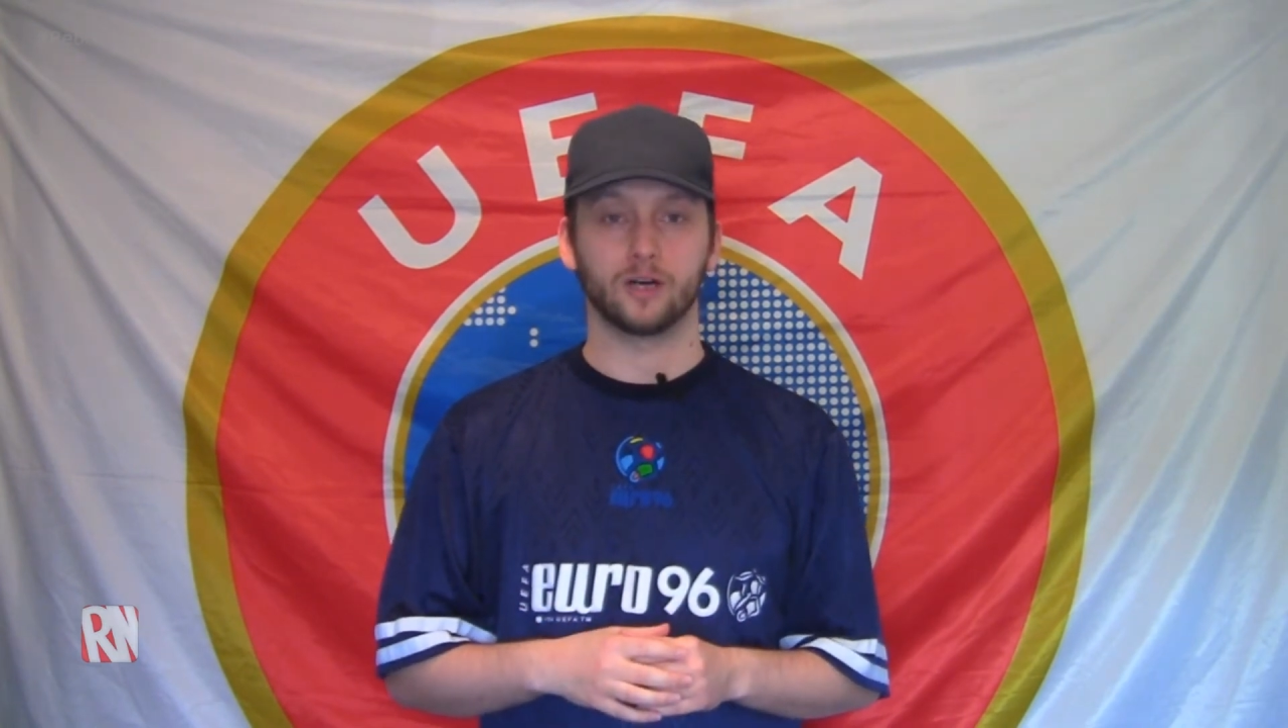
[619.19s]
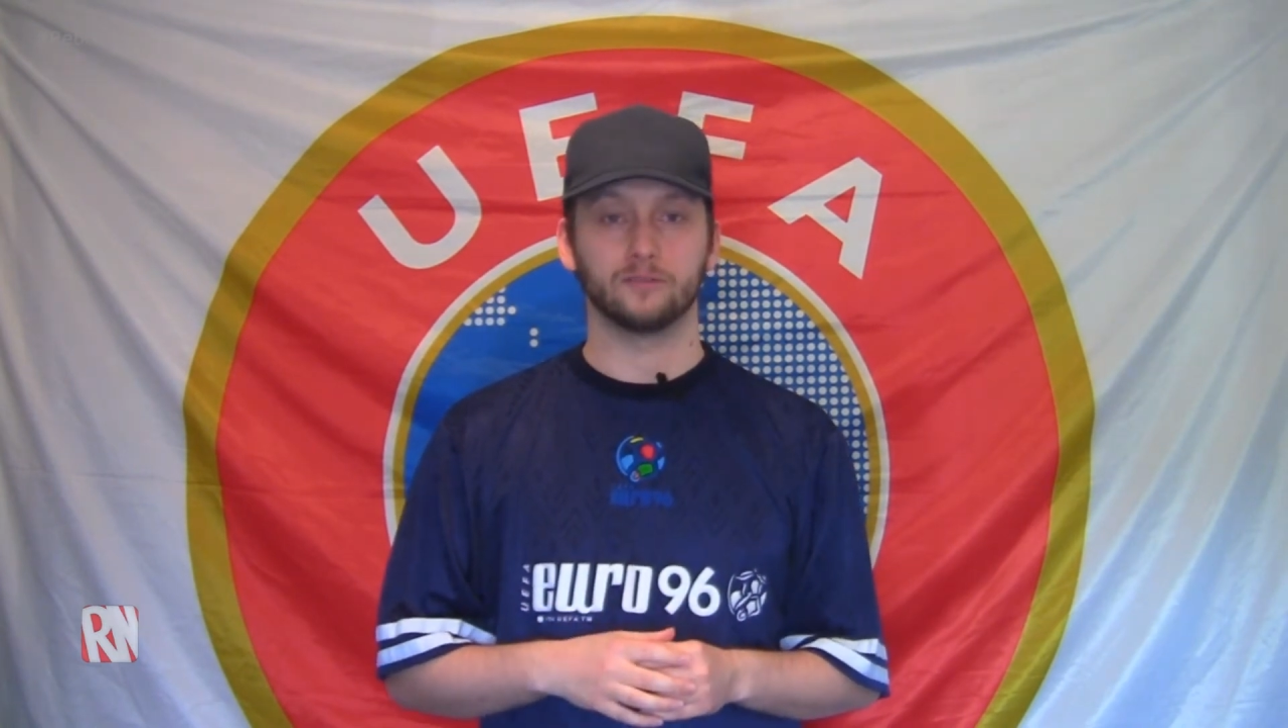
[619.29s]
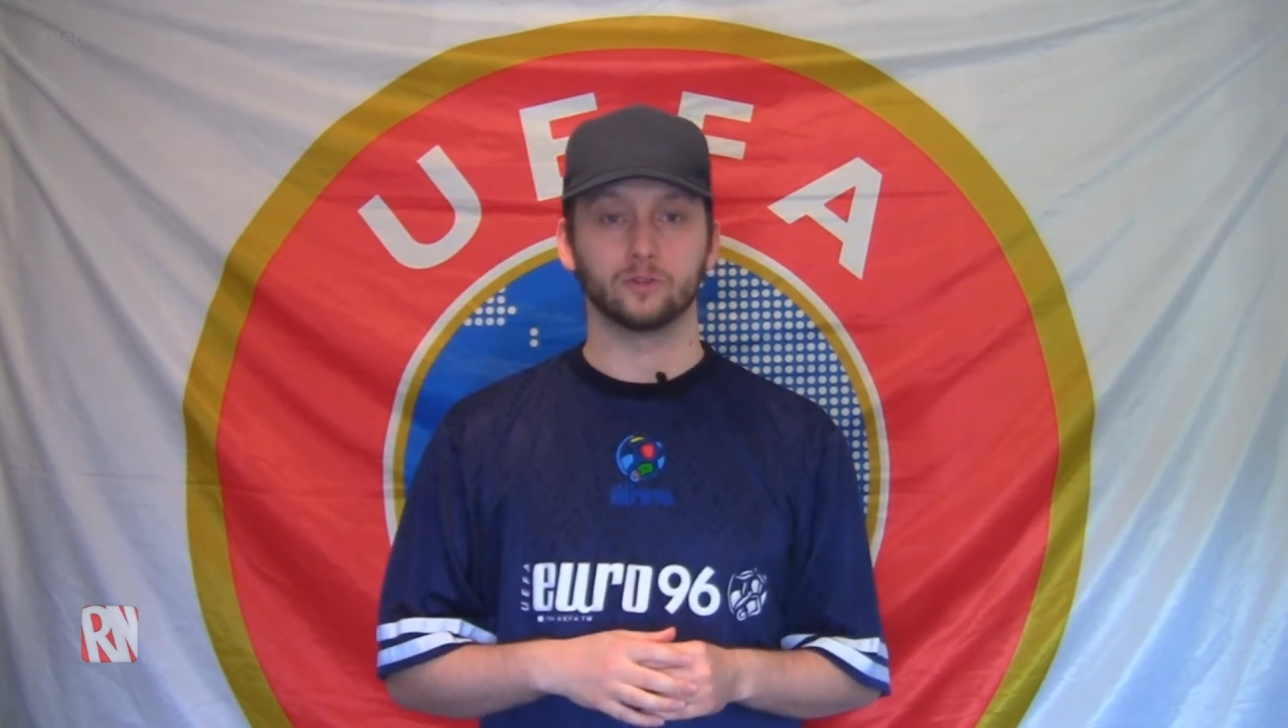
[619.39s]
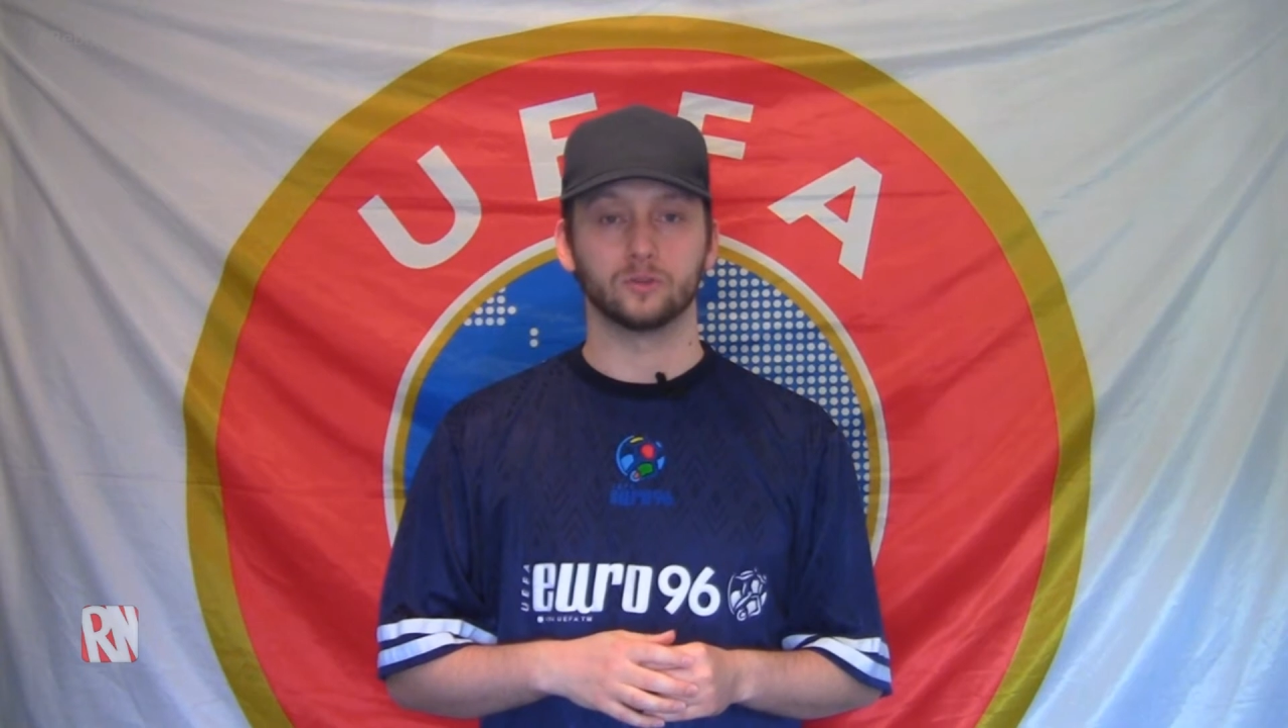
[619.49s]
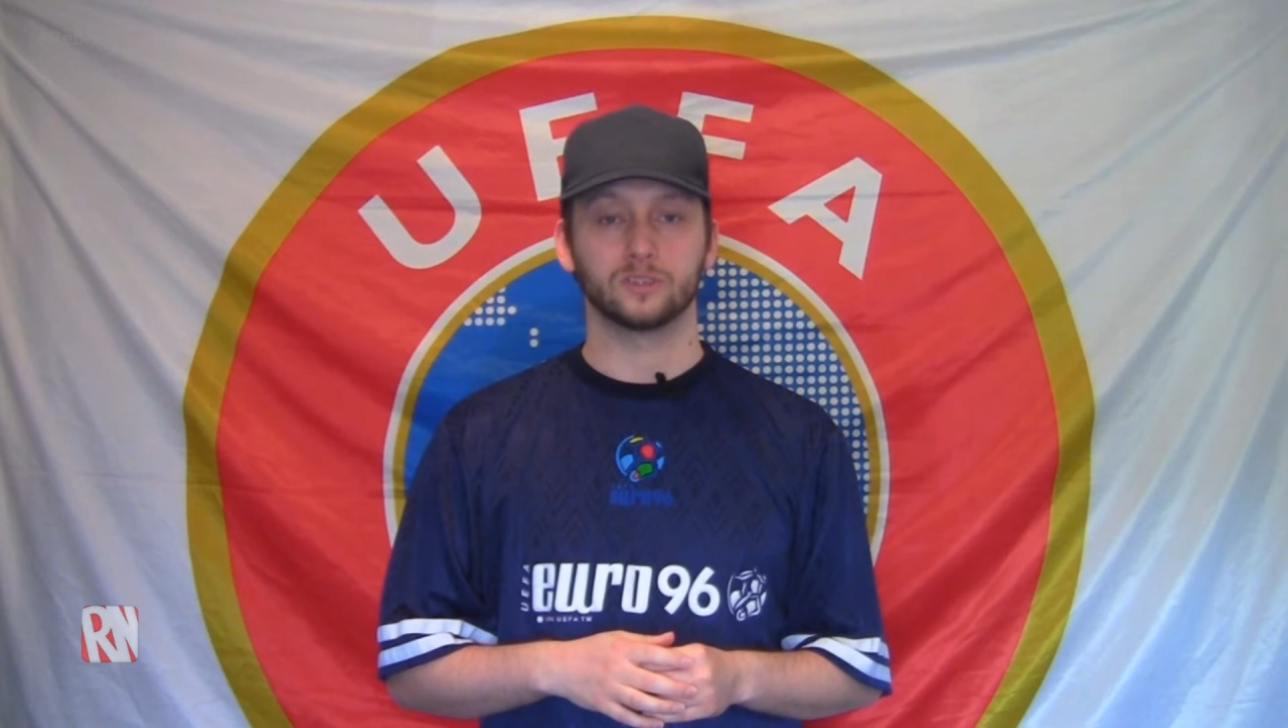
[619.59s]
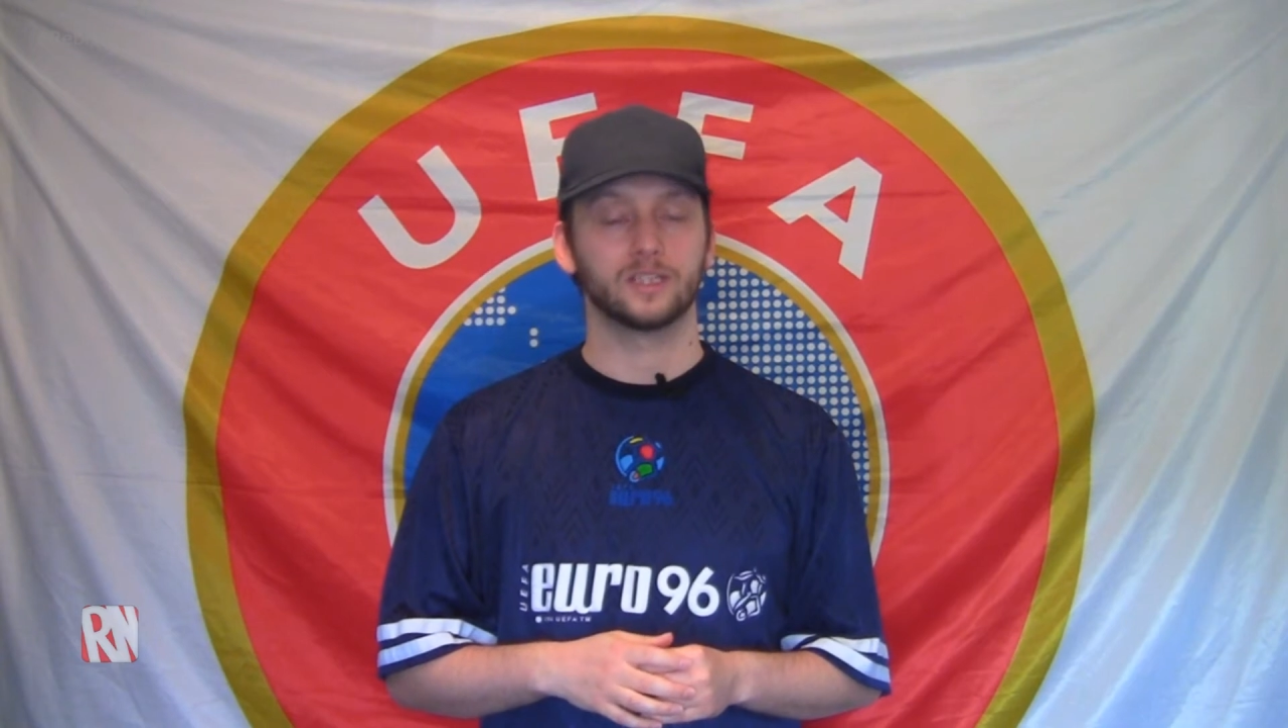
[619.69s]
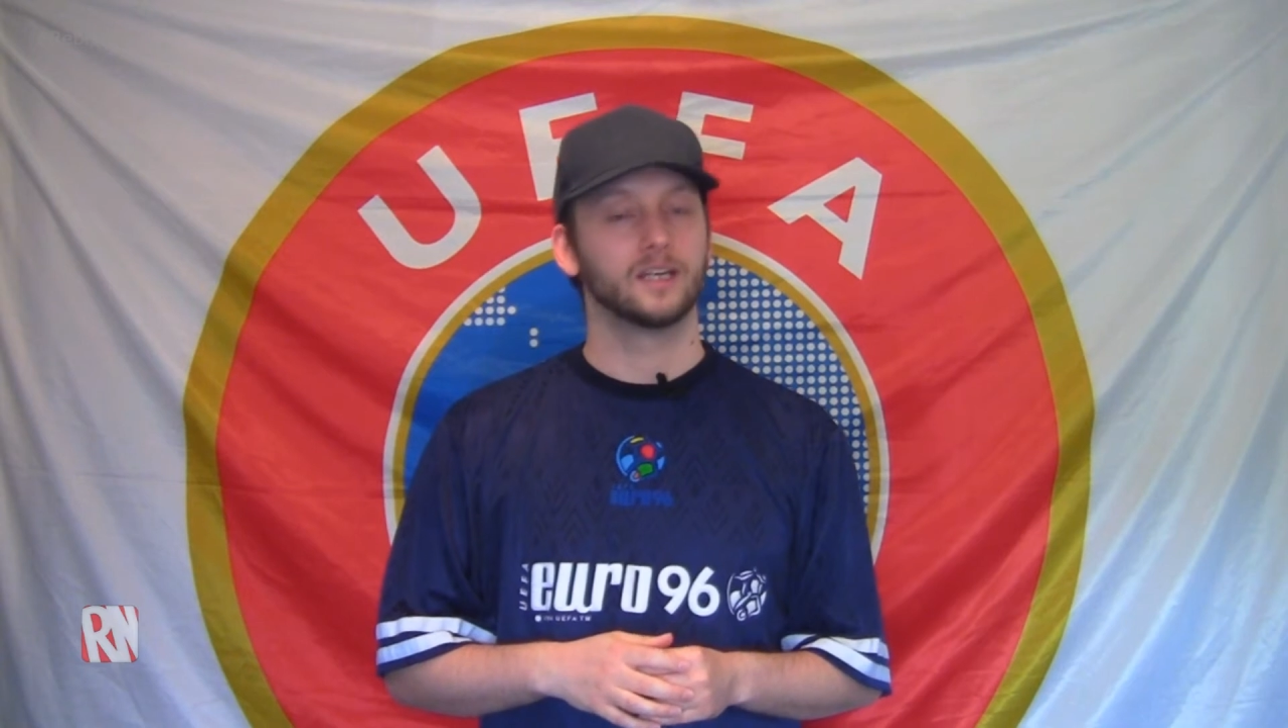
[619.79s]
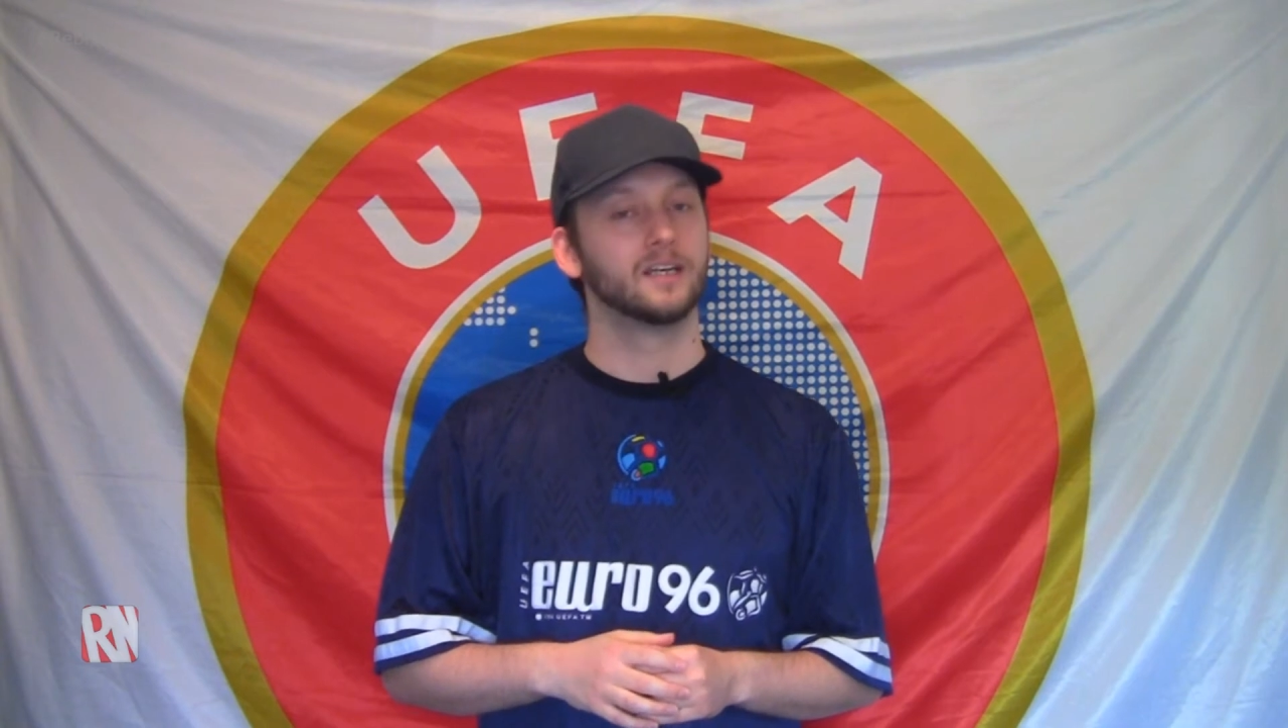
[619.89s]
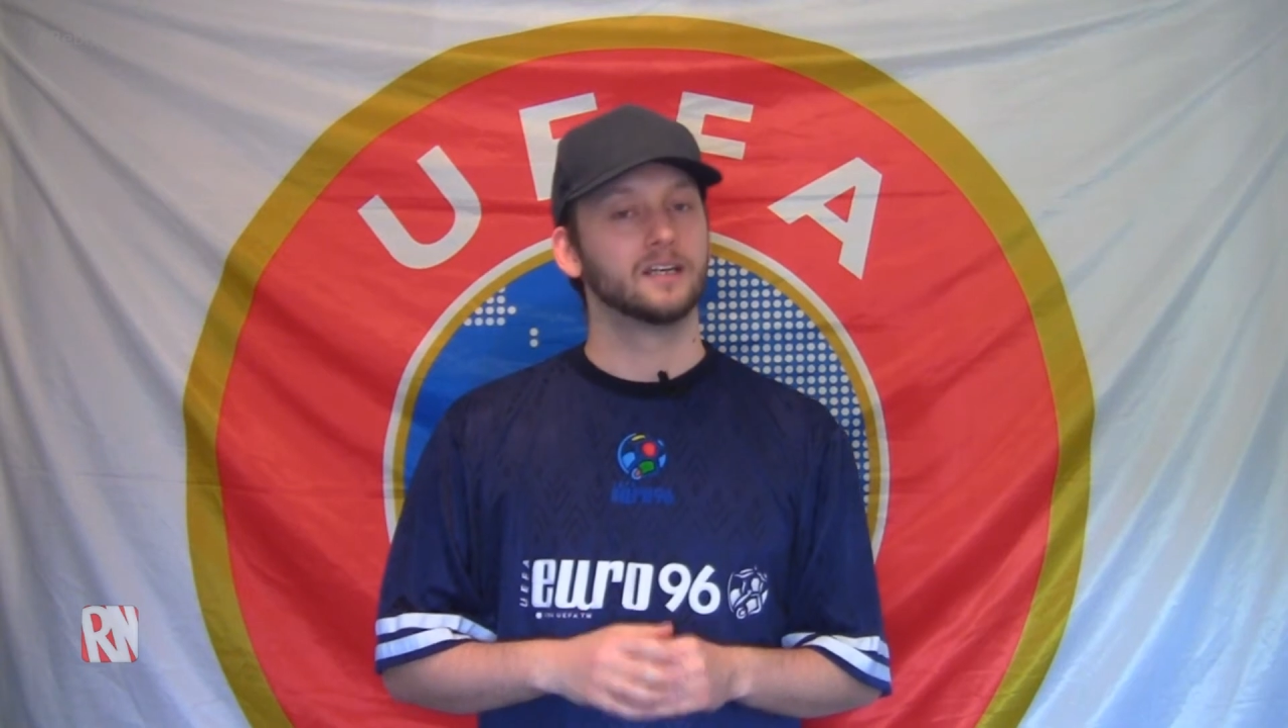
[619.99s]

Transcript: rivals,